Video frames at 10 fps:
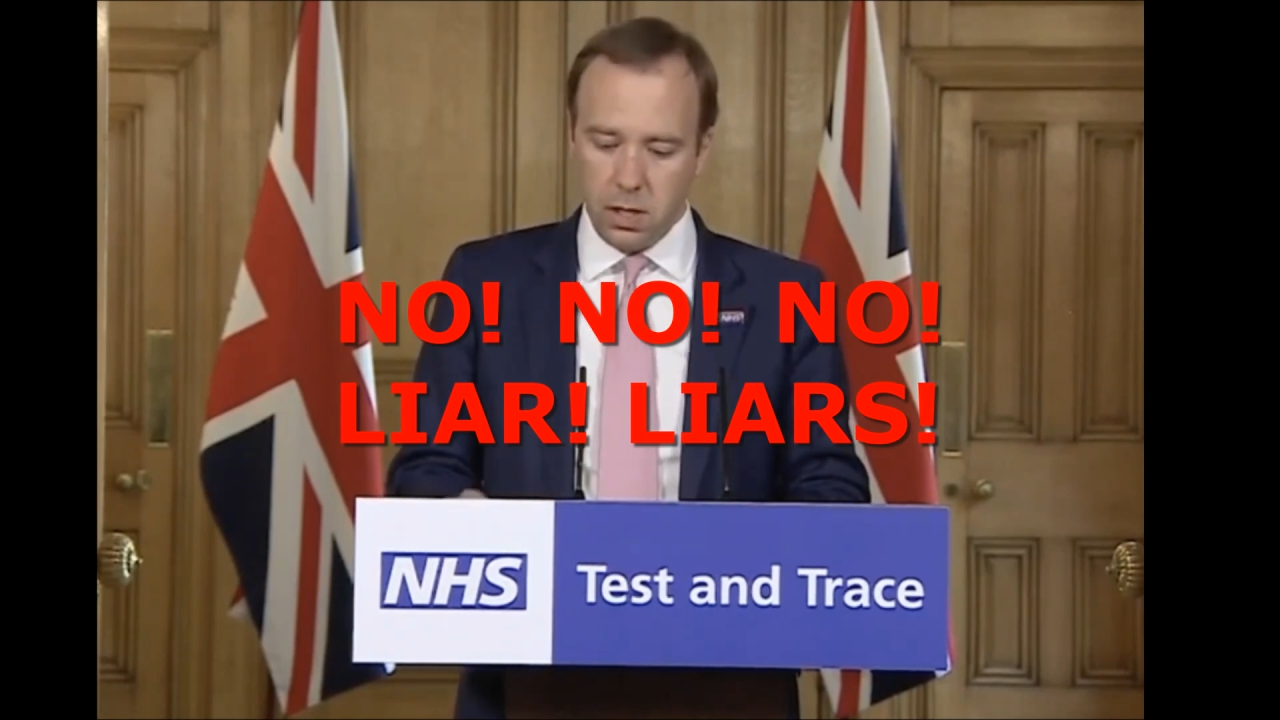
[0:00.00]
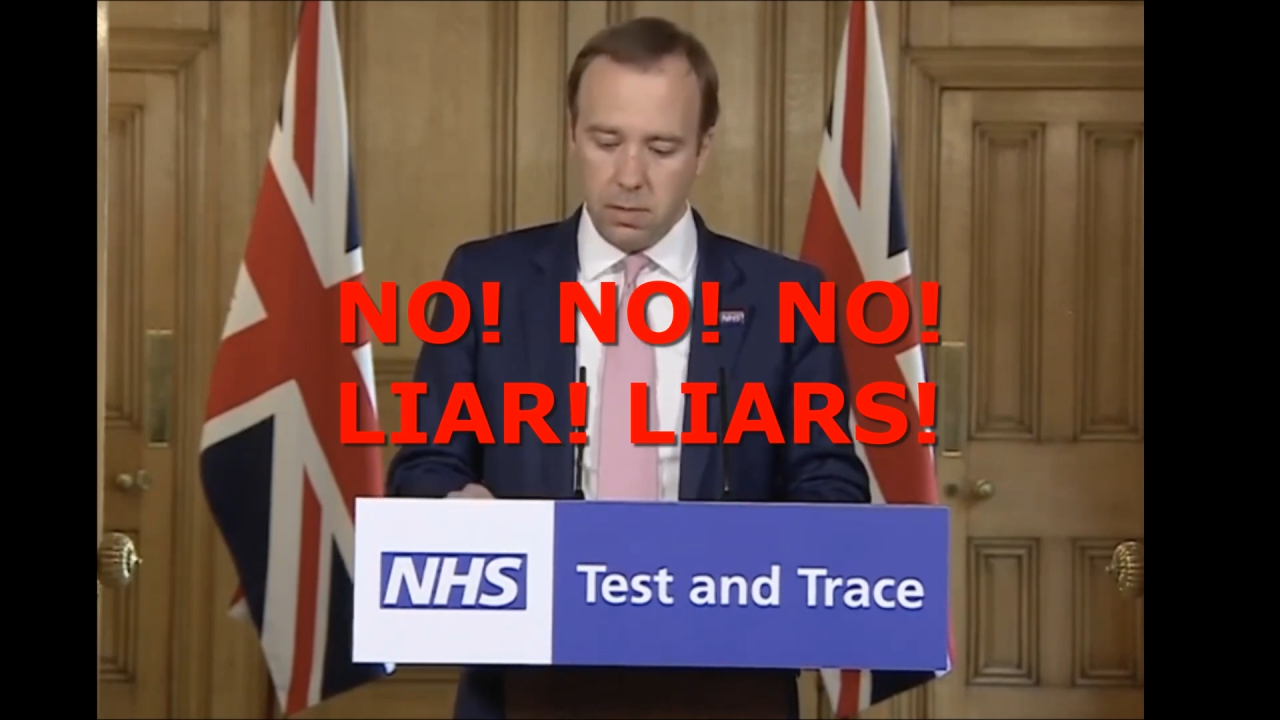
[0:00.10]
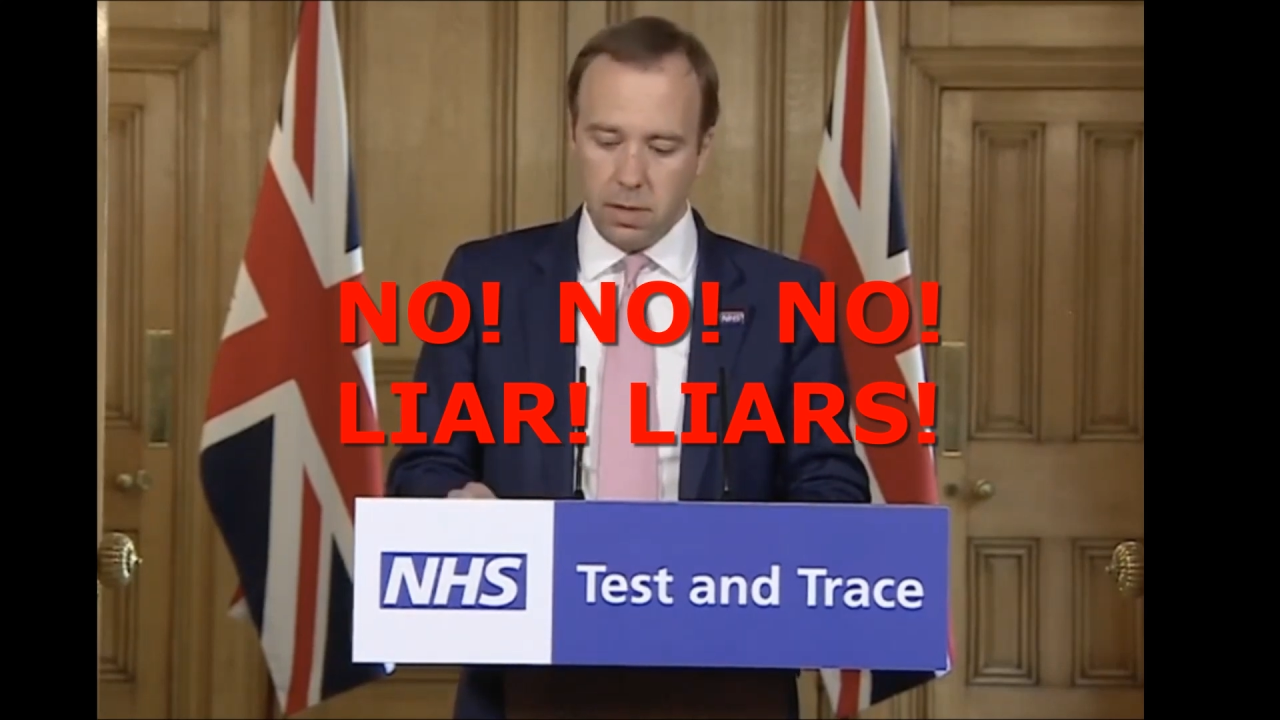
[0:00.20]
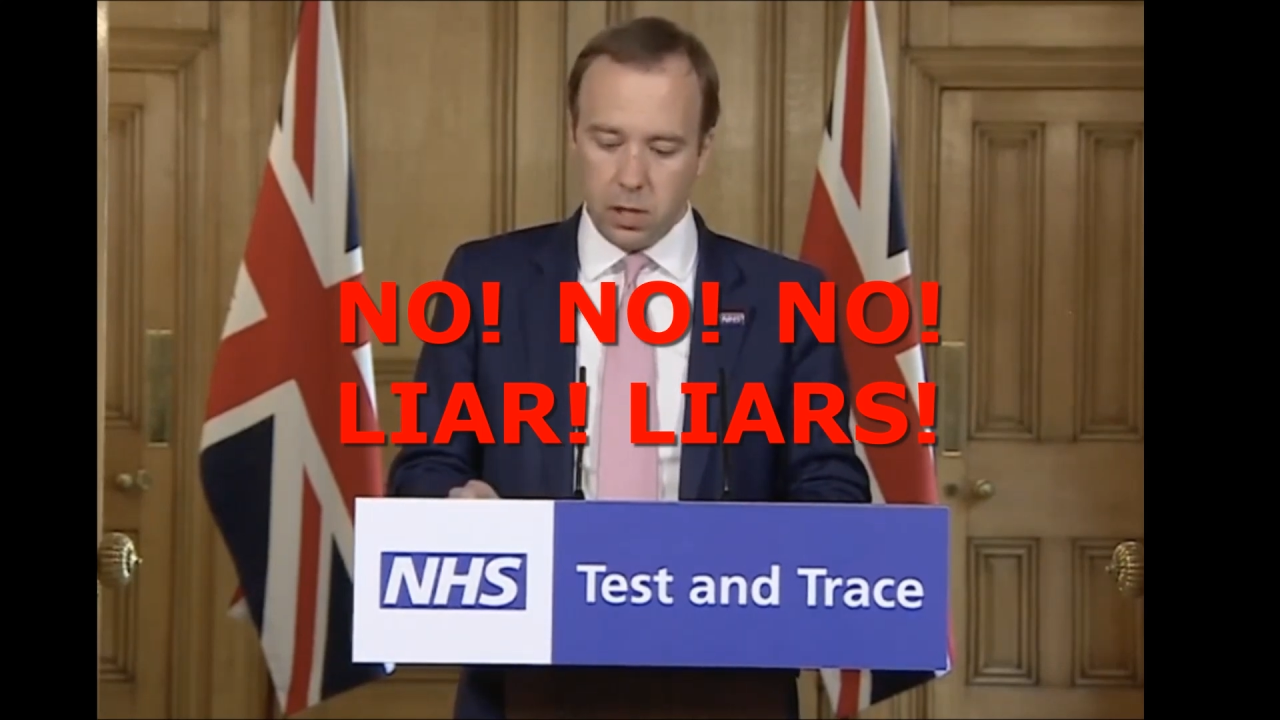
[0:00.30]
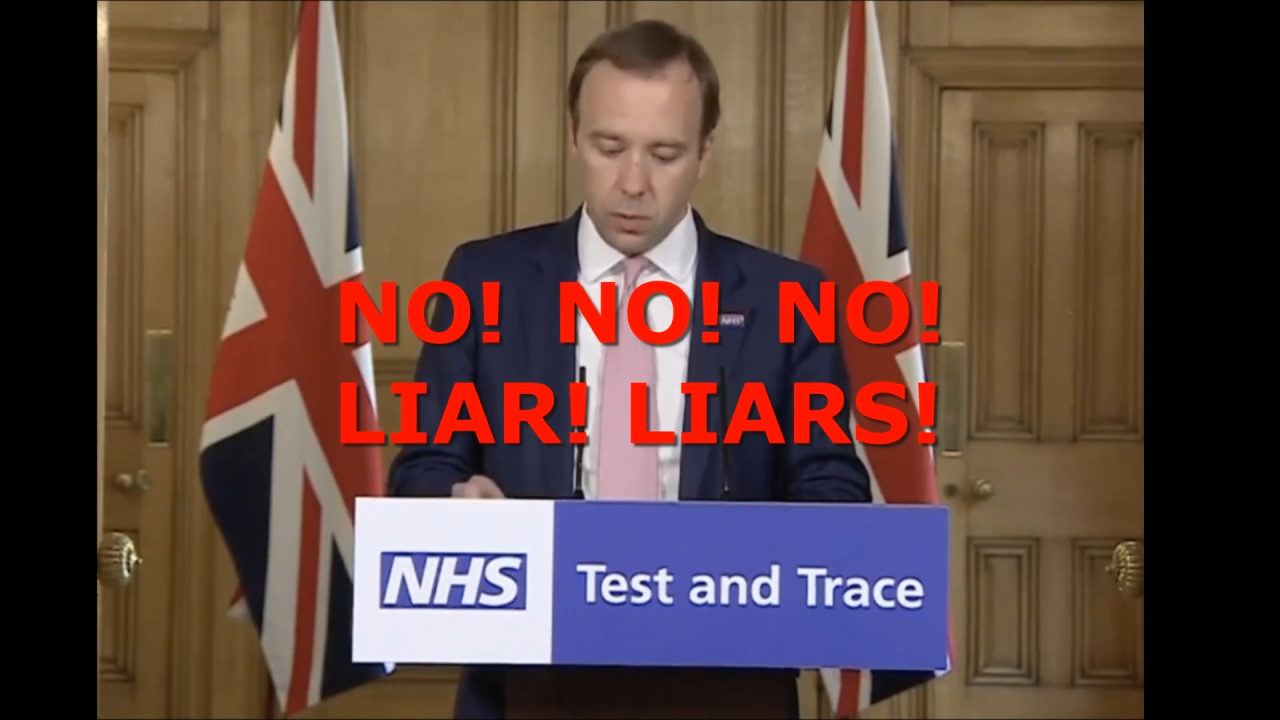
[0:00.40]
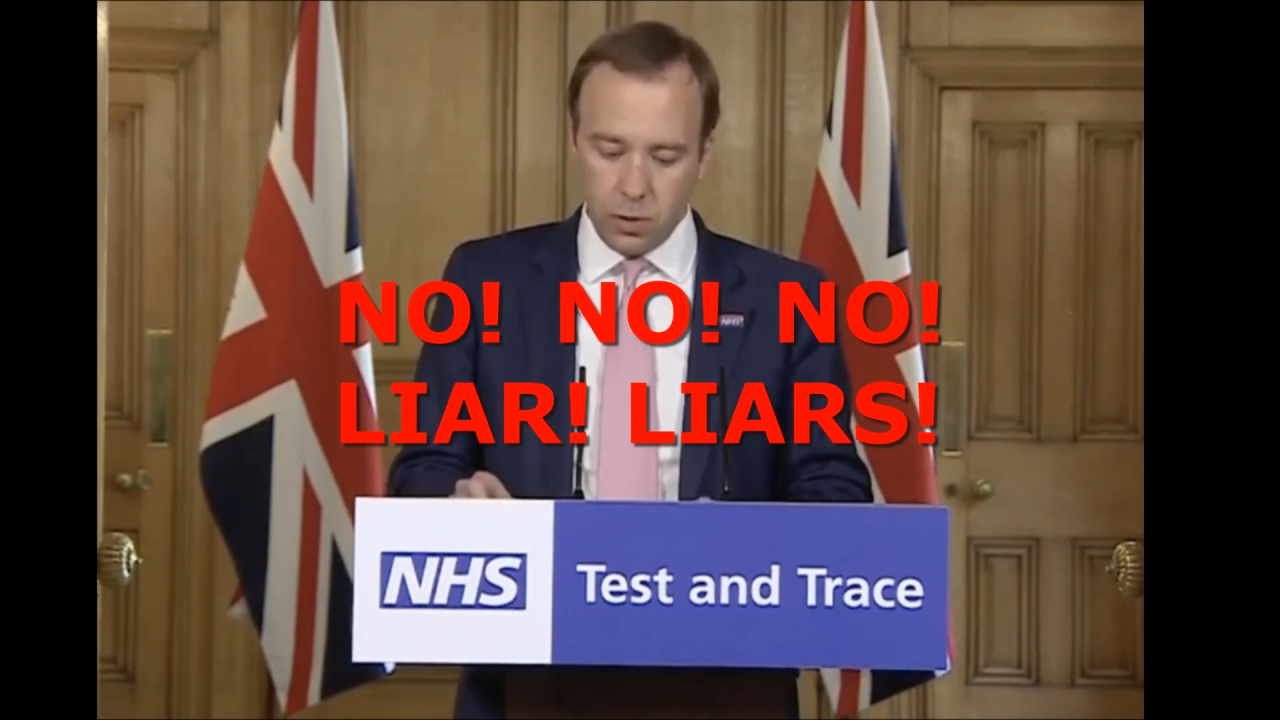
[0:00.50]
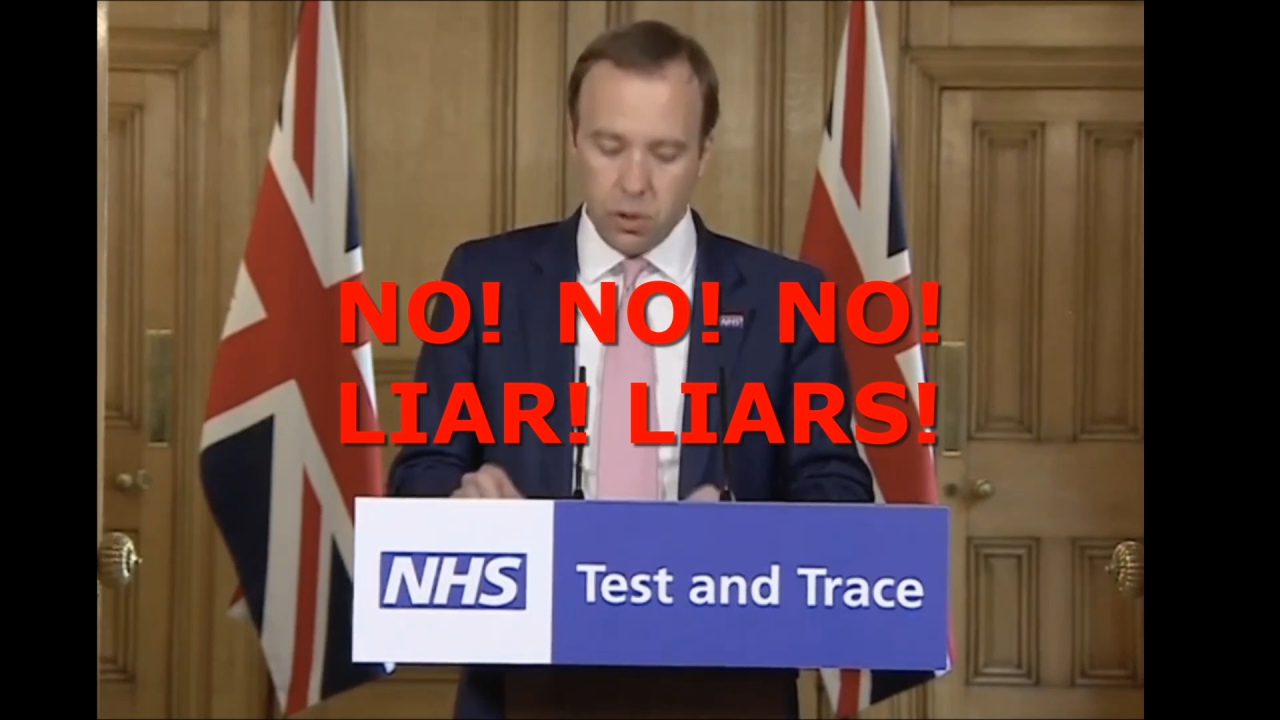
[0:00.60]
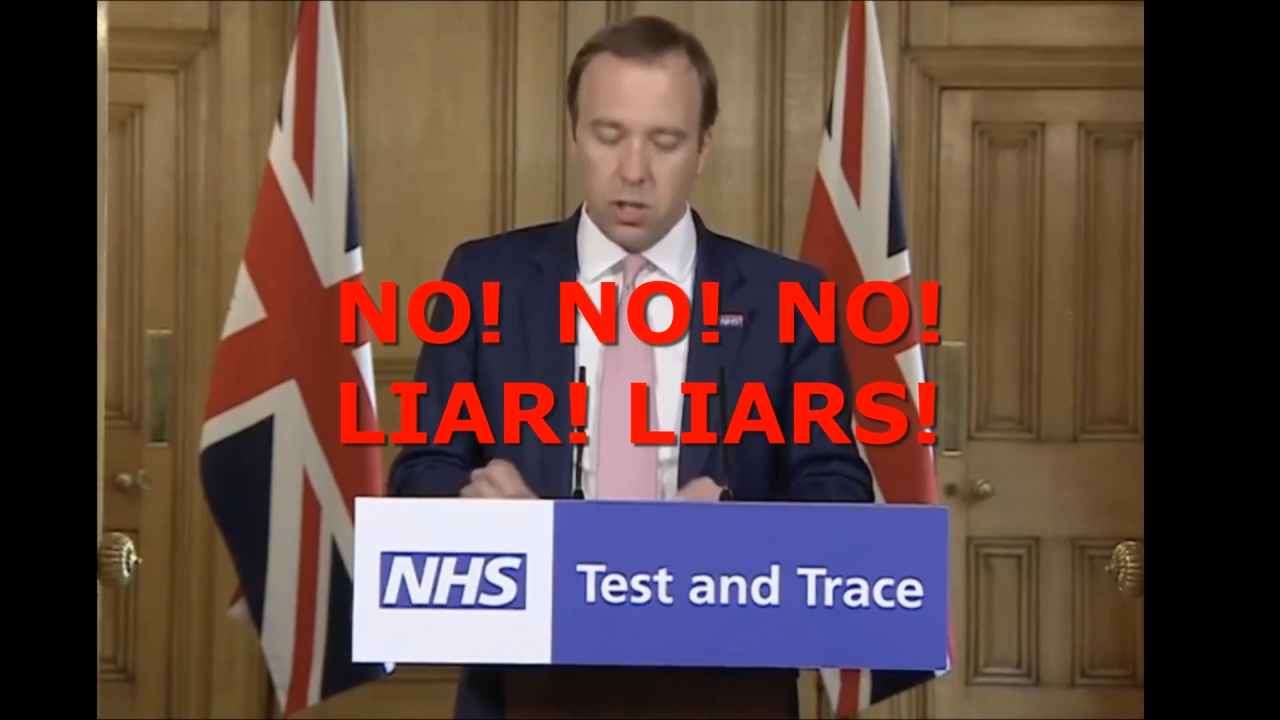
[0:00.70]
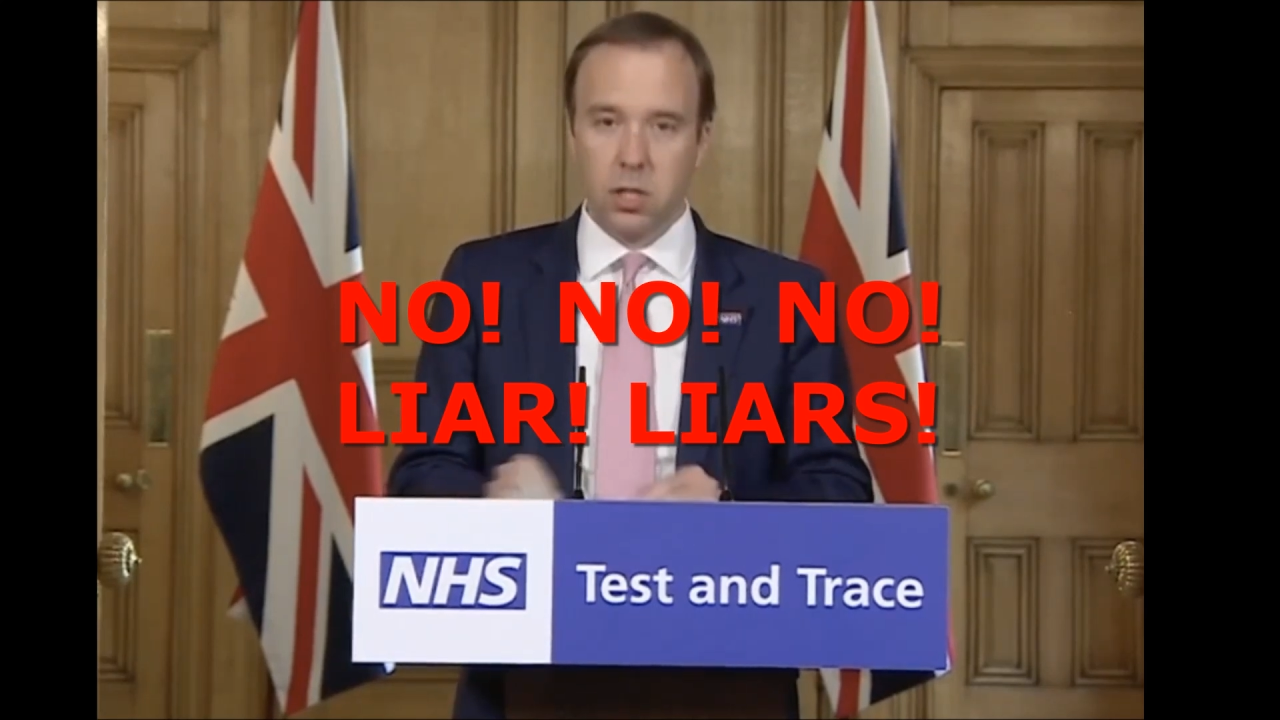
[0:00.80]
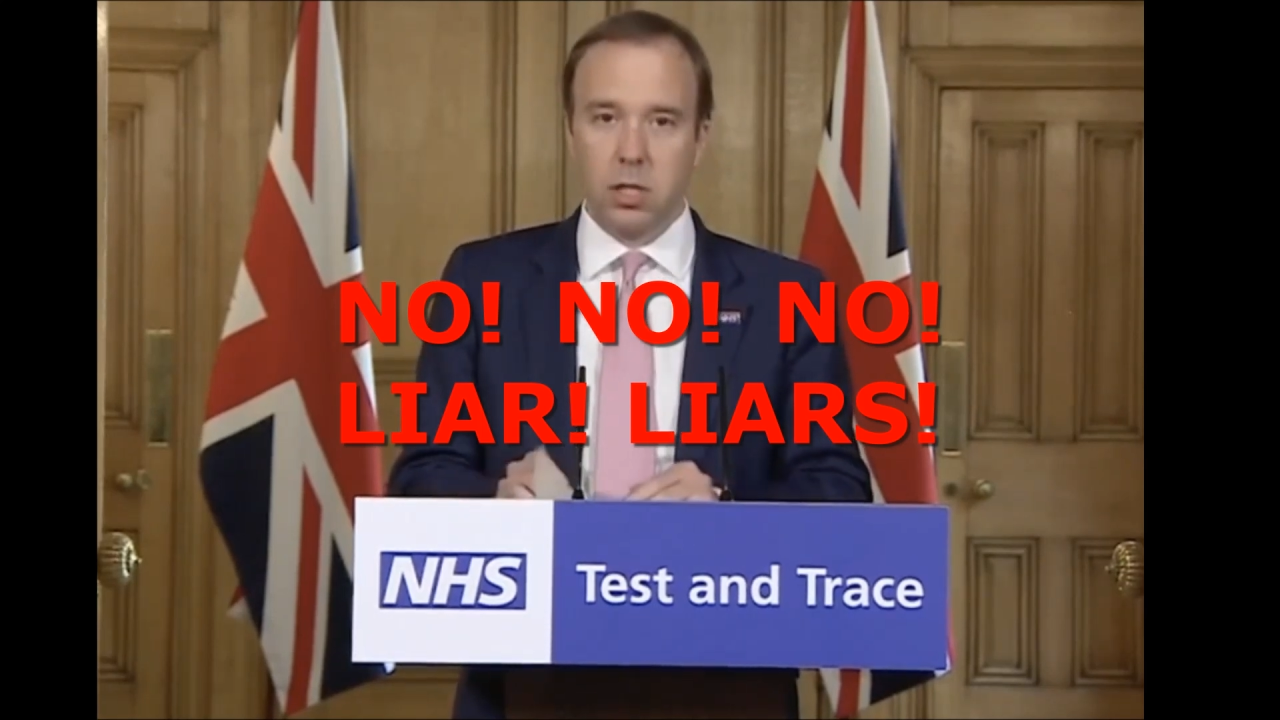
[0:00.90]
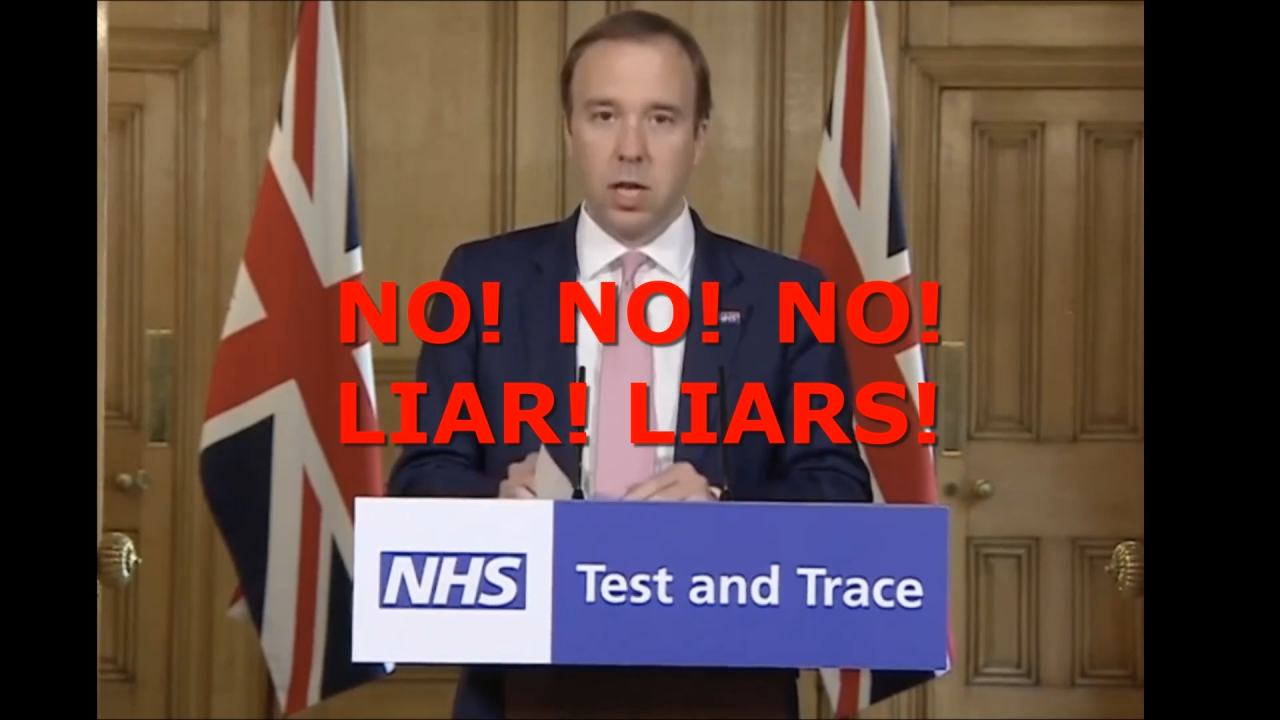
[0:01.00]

because we trust